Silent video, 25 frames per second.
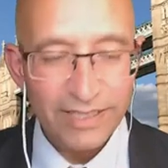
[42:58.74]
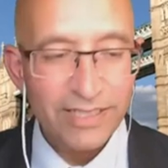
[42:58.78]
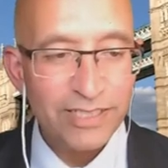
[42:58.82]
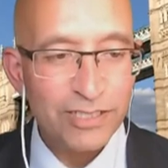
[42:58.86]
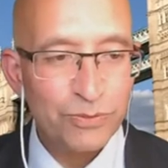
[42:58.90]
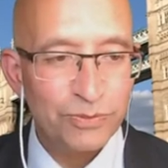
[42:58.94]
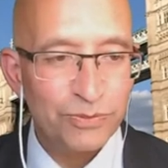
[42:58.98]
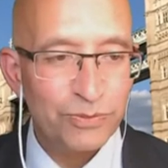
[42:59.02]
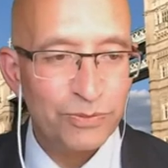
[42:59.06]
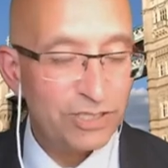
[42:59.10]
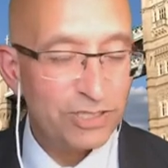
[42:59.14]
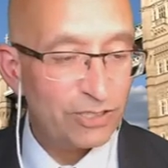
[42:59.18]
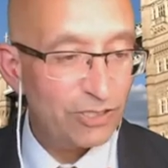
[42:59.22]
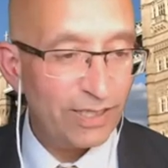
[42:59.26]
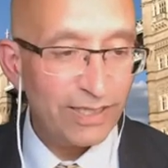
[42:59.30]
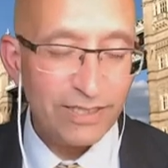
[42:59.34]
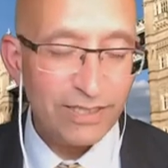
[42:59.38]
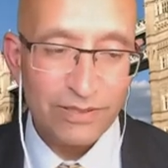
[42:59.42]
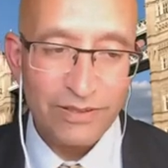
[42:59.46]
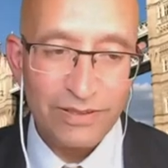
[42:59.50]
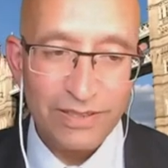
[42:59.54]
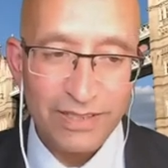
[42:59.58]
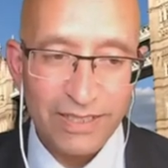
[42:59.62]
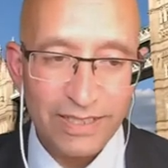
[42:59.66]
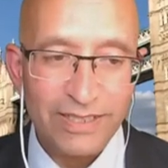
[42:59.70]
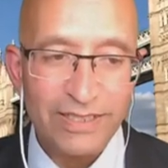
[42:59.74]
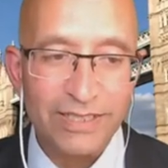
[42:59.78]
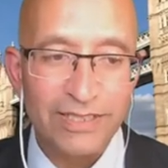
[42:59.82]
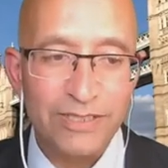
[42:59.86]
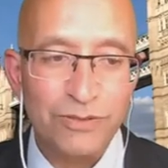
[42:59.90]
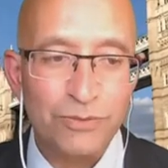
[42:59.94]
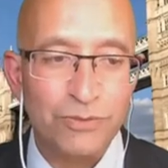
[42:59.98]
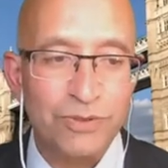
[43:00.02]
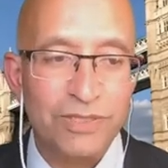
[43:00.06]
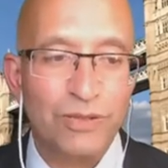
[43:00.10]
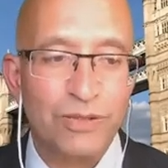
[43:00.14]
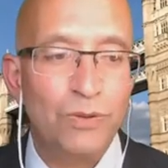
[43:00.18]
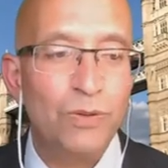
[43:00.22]
try to engage
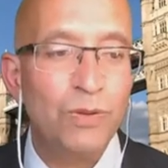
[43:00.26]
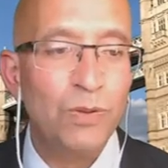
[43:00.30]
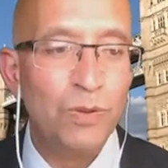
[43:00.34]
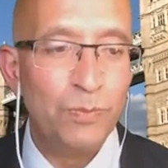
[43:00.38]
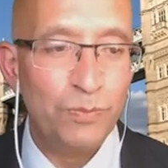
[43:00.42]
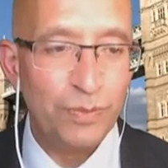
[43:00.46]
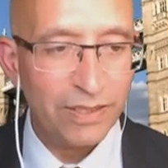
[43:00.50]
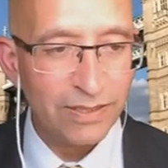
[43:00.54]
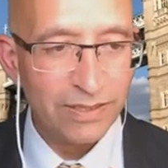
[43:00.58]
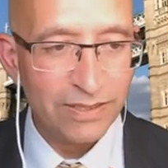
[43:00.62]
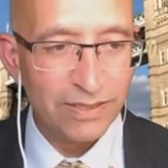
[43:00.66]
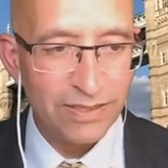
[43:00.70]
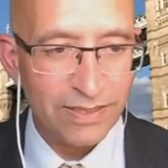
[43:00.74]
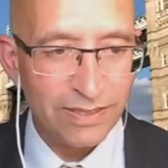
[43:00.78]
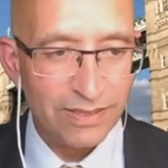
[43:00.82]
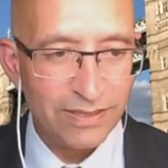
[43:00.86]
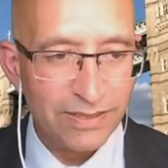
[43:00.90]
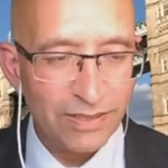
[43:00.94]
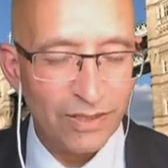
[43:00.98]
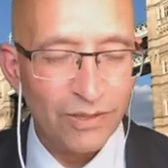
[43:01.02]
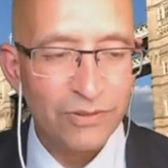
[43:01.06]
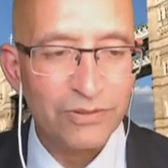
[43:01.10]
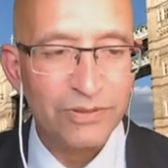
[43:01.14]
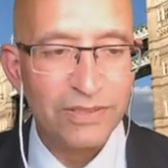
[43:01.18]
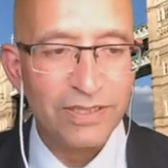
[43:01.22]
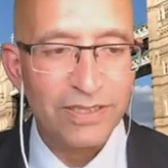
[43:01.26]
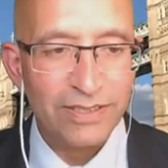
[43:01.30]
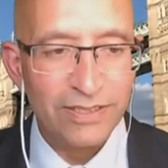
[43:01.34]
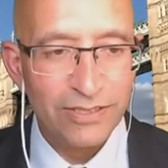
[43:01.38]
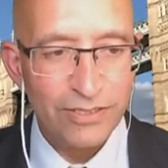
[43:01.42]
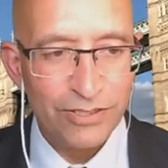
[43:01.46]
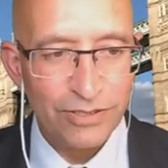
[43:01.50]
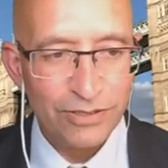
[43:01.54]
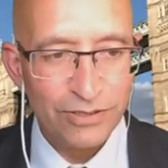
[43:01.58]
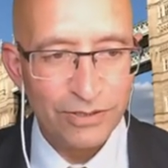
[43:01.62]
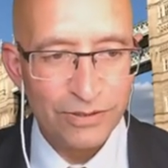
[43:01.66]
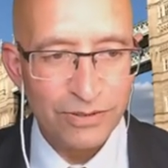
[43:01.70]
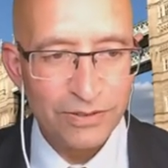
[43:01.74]
with all parties on the
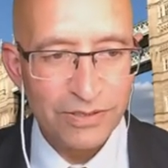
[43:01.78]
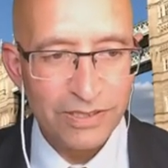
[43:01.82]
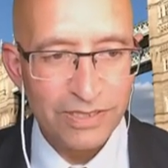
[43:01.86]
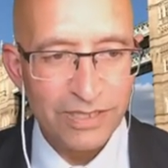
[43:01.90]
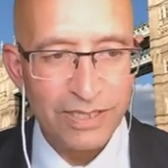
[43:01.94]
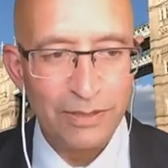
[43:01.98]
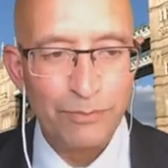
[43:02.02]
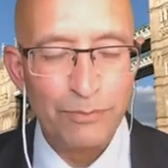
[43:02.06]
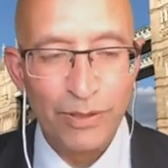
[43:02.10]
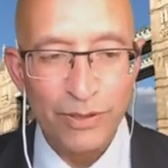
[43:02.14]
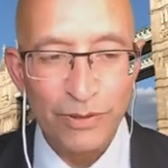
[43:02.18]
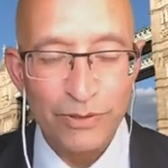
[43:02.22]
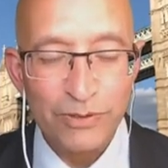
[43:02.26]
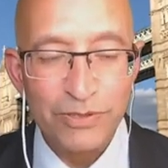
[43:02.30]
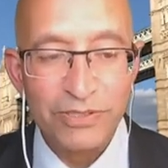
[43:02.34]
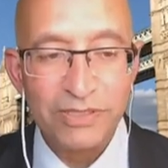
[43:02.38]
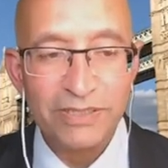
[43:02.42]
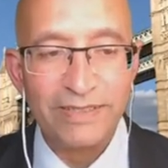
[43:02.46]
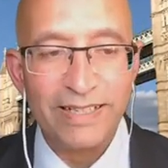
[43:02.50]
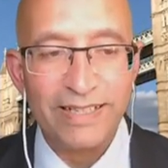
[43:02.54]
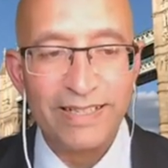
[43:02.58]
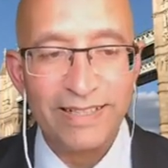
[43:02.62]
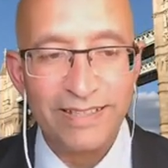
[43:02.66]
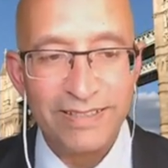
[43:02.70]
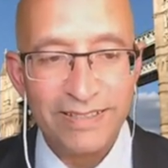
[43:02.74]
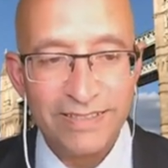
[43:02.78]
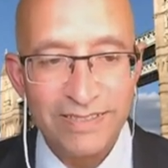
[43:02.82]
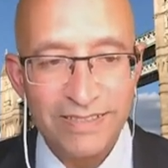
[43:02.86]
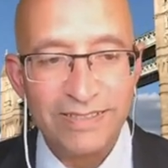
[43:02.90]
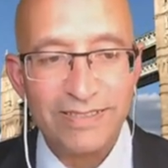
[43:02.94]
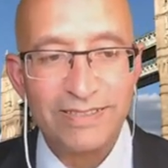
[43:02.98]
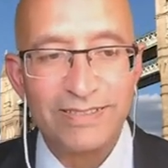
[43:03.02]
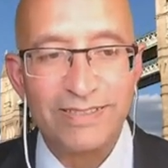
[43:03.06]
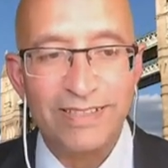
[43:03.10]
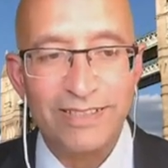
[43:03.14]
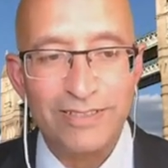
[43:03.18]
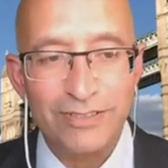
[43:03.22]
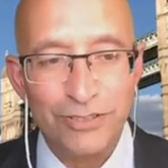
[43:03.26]
issues that pose an
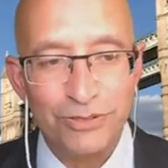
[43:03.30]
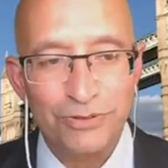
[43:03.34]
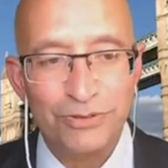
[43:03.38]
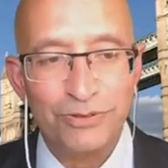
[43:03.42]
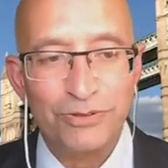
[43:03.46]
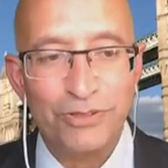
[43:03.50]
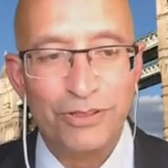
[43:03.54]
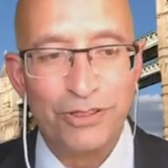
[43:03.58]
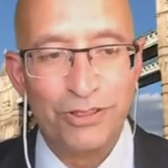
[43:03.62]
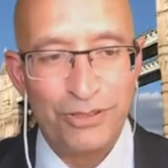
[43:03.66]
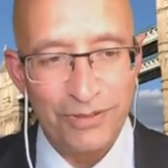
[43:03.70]
existential threat